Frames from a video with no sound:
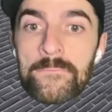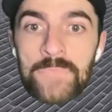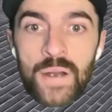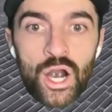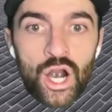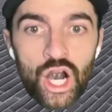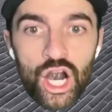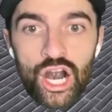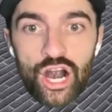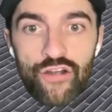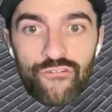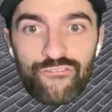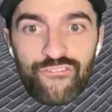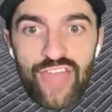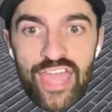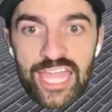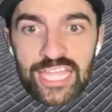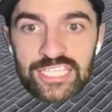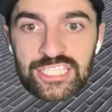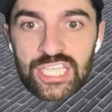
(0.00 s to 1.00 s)

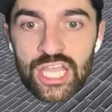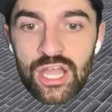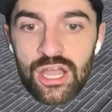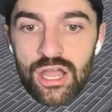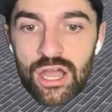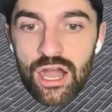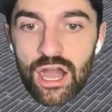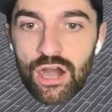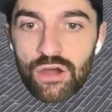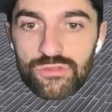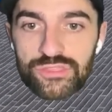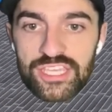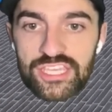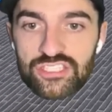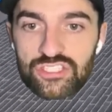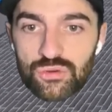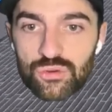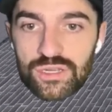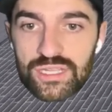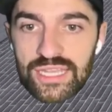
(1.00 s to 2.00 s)
Perfect! Oh,
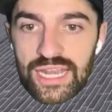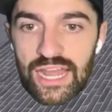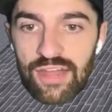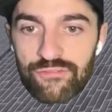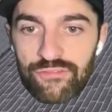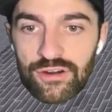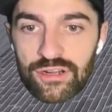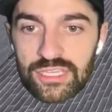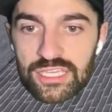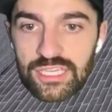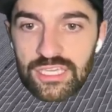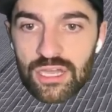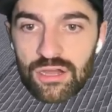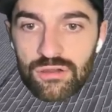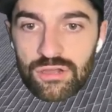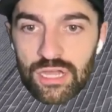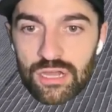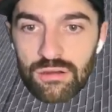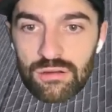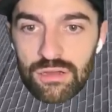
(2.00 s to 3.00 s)
things are working out for Unky
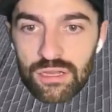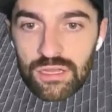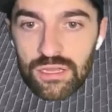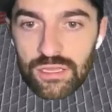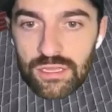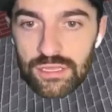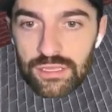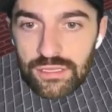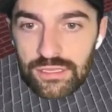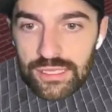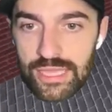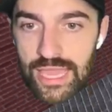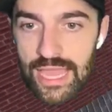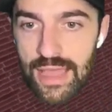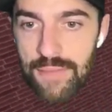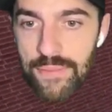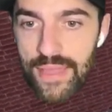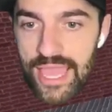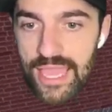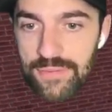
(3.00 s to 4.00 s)
Coco.
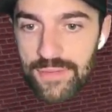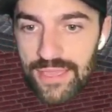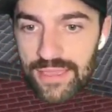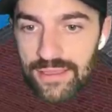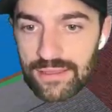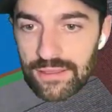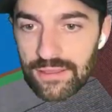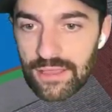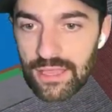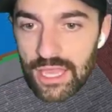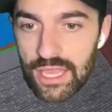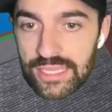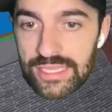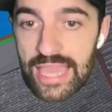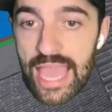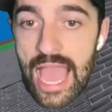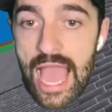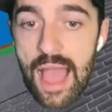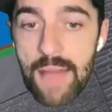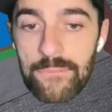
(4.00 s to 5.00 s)
Yeah, baby.
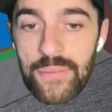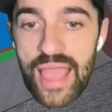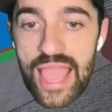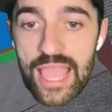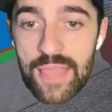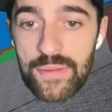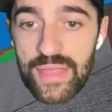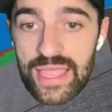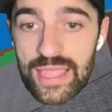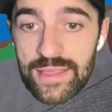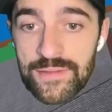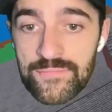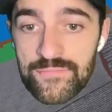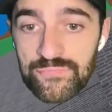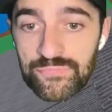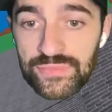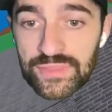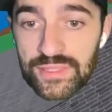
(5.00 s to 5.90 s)
Yeah, baby!